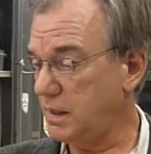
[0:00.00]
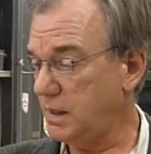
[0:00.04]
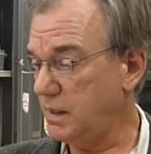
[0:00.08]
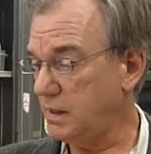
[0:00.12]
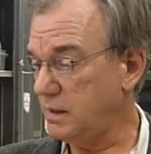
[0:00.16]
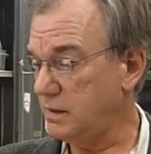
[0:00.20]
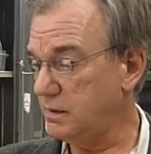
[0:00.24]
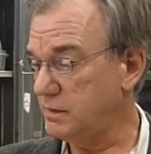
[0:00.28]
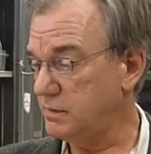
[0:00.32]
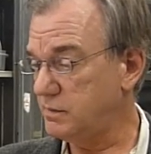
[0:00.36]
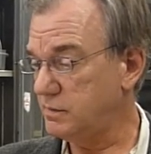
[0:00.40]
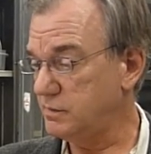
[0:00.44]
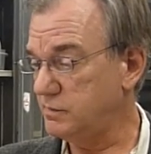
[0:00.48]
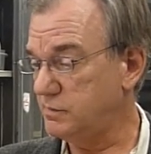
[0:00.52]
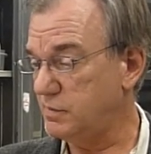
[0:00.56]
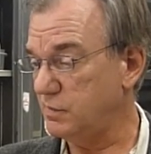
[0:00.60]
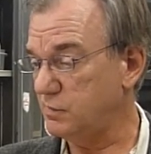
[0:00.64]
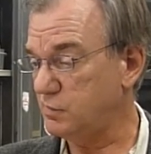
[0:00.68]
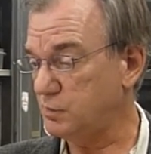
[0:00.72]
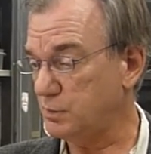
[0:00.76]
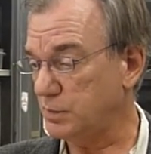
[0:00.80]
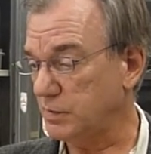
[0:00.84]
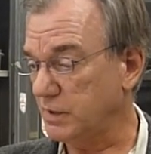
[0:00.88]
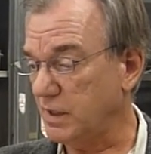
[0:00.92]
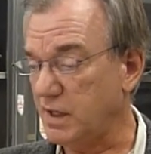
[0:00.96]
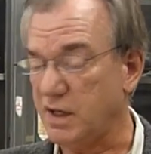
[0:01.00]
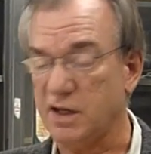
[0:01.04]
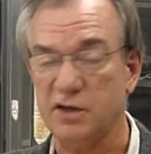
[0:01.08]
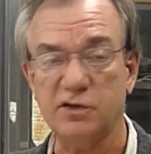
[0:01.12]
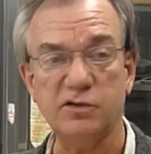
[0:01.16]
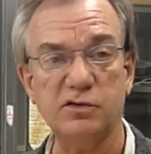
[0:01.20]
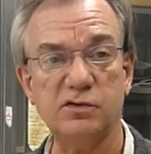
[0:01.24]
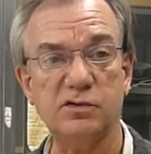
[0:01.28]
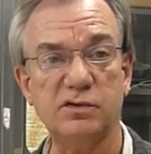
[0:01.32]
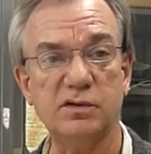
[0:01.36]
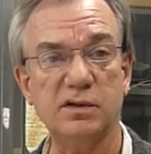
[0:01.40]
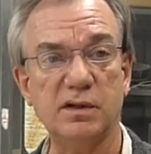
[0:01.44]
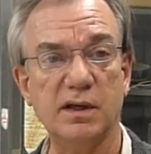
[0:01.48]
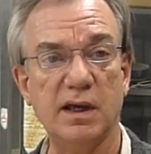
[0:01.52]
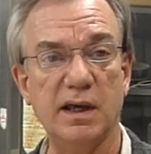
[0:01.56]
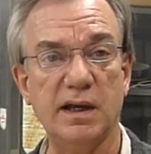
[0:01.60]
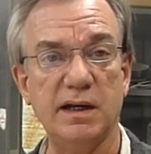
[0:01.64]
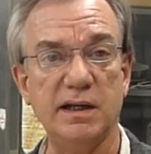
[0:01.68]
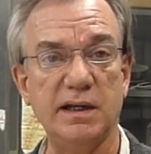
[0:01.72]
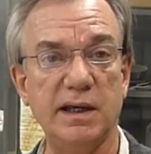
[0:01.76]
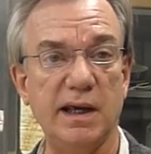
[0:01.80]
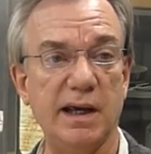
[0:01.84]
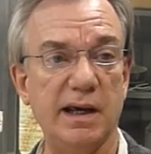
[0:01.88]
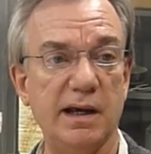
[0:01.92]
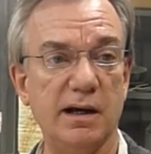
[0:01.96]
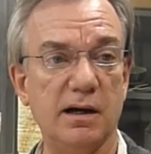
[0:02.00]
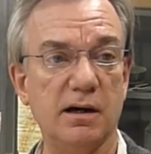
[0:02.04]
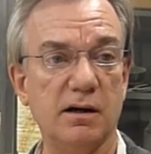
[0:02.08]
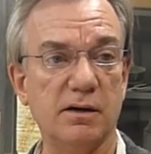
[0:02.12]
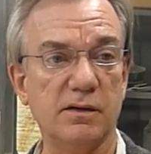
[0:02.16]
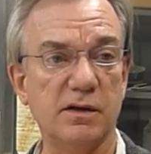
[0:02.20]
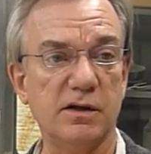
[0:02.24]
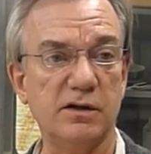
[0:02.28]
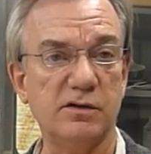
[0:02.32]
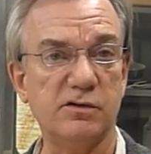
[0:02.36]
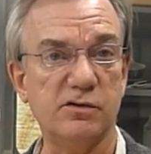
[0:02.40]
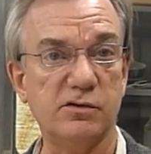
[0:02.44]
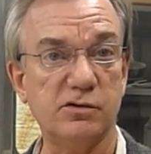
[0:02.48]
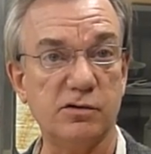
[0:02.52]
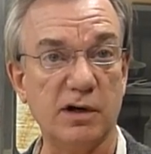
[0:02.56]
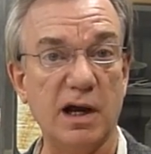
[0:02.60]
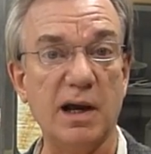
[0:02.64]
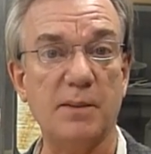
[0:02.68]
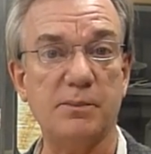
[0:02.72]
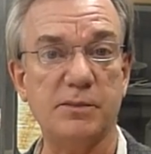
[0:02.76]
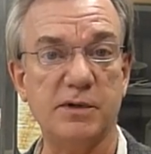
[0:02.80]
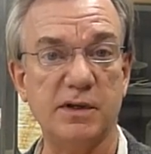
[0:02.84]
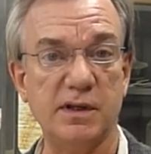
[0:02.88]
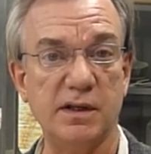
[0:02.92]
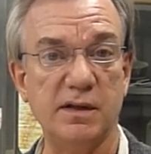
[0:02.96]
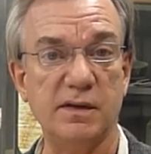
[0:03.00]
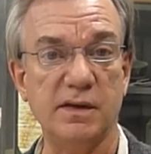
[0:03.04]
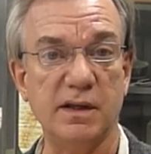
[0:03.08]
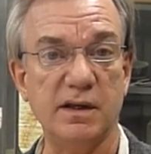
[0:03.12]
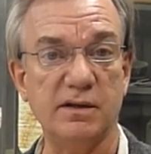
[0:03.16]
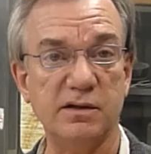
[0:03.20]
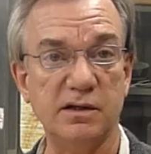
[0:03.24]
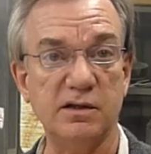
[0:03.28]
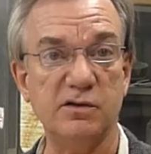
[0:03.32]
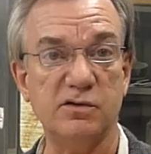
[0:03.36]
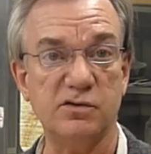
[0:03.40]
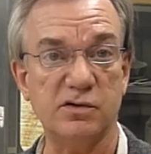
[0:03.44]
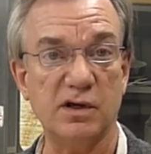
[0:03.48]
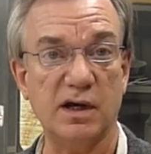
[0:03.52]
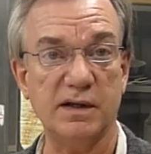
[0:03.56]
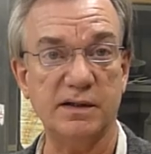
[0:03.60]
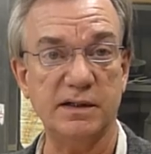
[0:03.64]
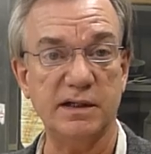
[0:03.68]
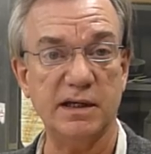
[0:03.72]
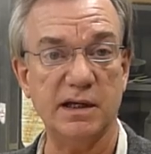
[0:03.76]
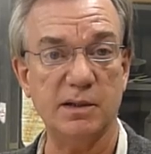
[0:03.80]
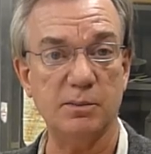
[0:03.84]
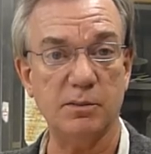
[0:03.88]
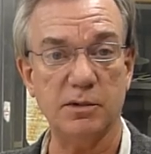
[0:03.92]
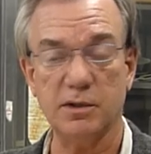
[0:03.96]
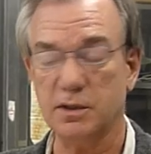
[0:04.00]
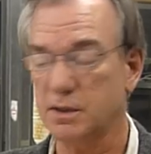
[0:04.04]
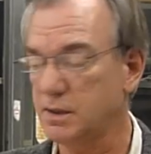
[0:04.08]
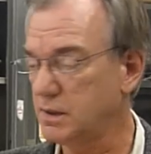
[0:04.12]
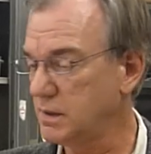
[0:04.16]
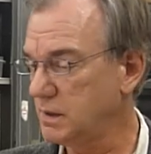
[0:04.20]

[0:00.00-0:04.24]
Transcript: and displace any air that's trapped in the, inside the amber.